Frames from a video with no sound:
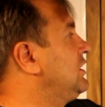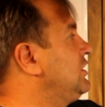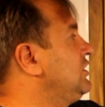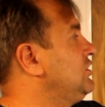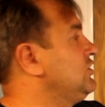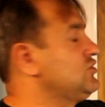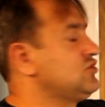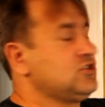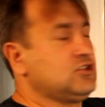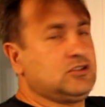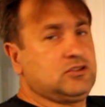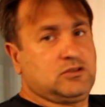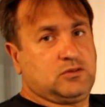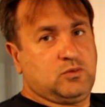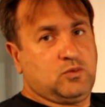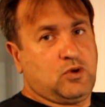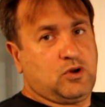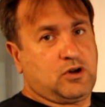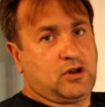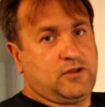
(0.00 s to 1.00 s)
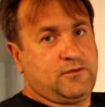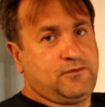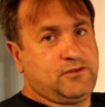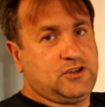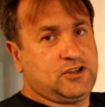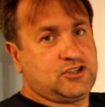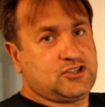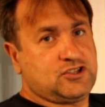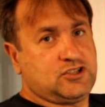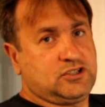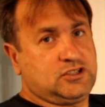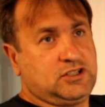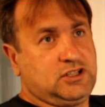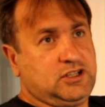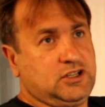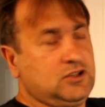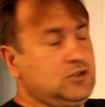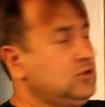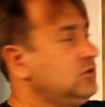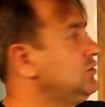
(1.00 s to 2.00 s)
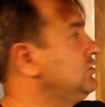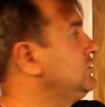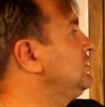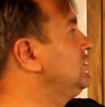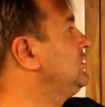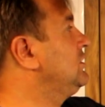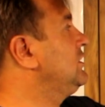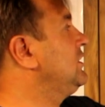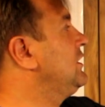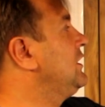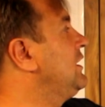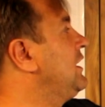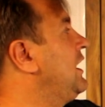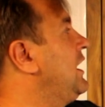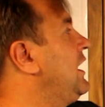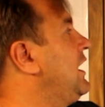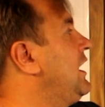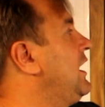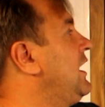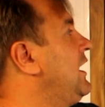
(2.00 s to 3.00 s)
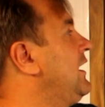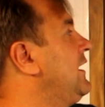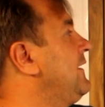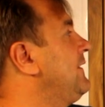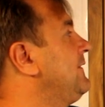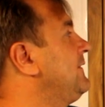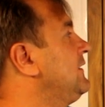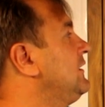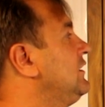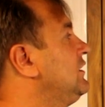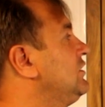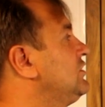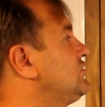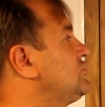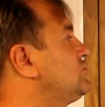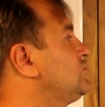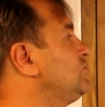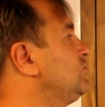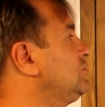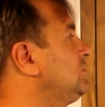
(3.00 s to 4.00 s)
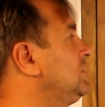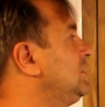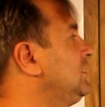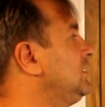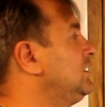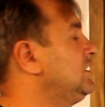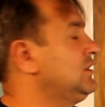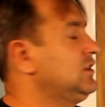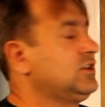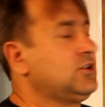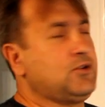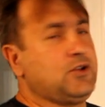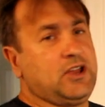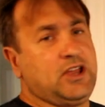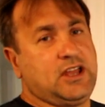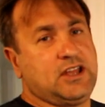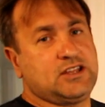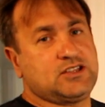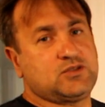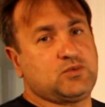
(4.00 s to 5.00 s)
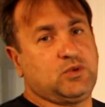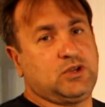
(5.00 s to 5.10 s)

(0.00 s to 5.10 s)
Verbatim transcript: engine work efficiently good and the soot creates